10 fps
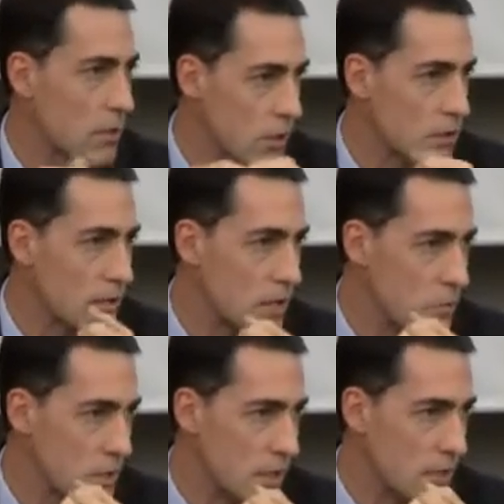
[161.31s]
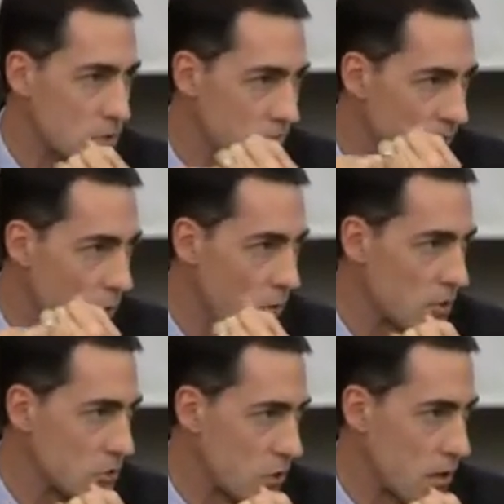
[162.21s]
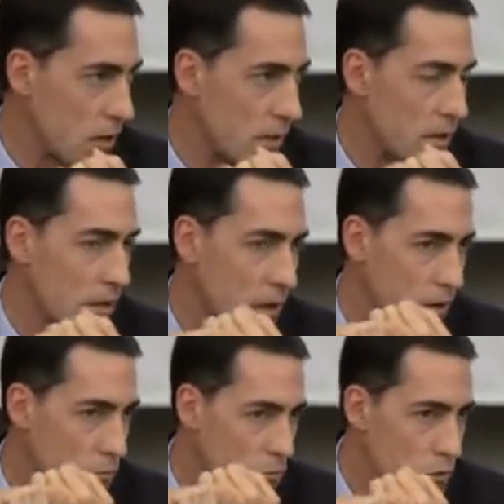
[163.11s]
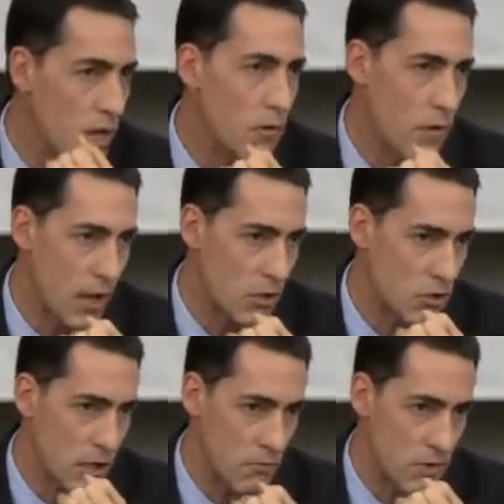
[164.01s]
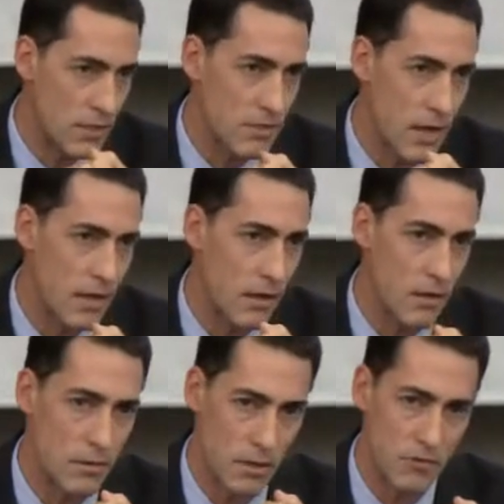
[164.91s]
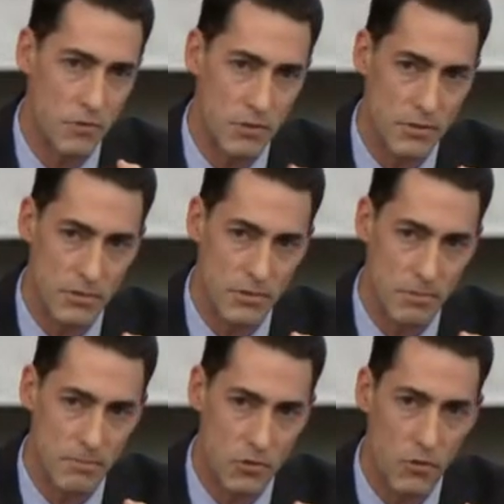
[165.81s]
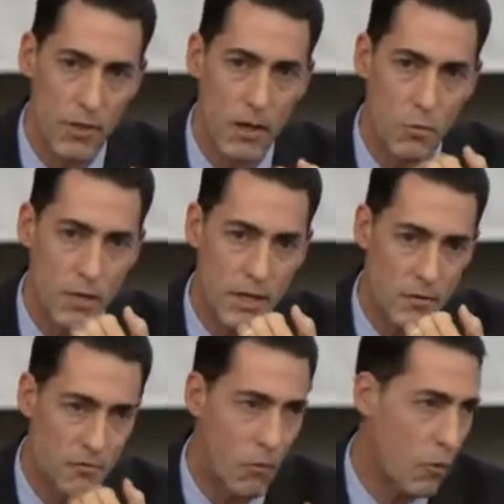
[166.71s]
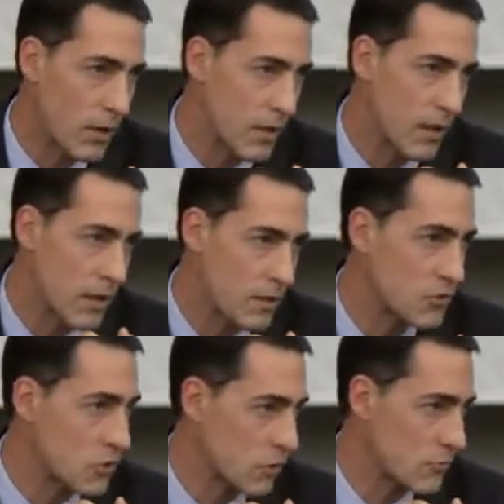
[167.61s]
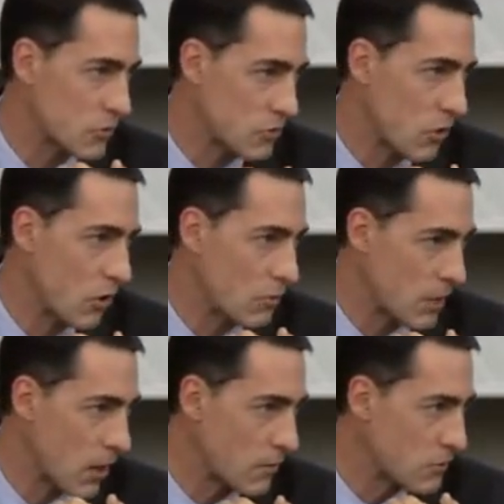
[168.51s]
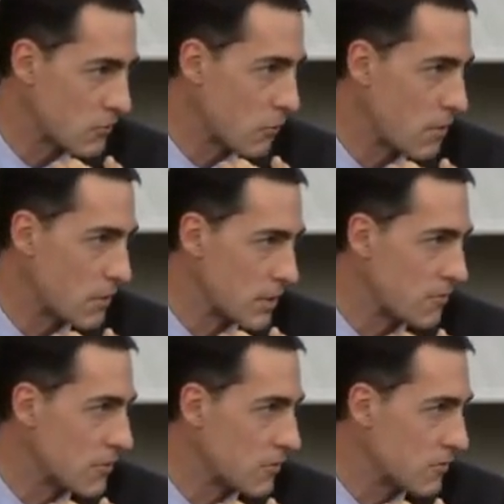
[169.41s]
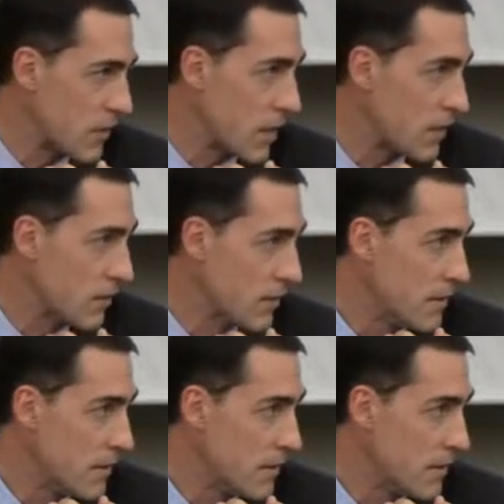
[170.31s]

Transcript: Clearly, we need to focus on rearranging and redesigning our delivery system so that we can afford it and it serves us all regardless of where we live in this state.